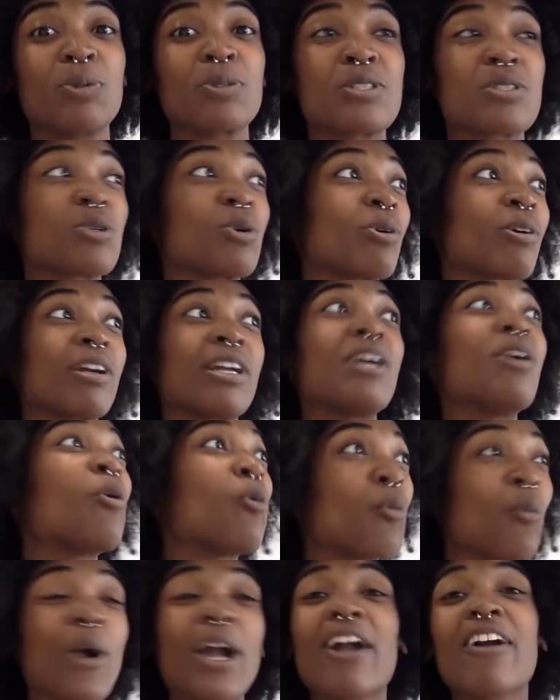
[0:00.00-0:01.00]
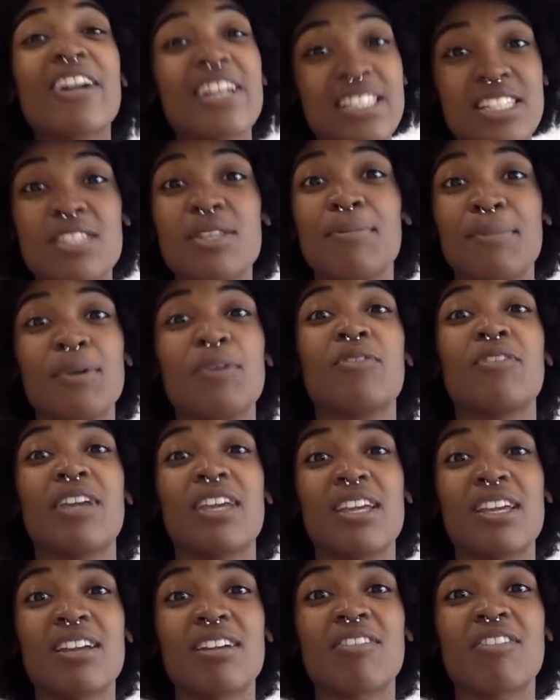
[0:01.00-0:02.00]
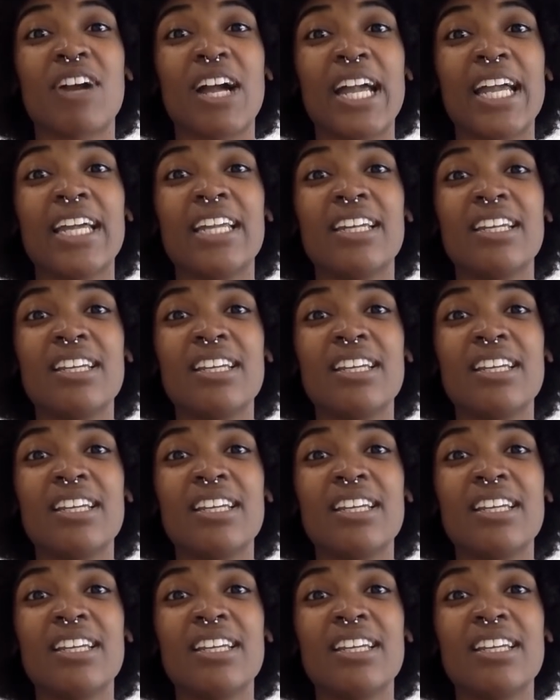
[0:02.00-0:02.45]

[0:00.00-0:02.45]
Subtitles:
story. Where is the movie, right?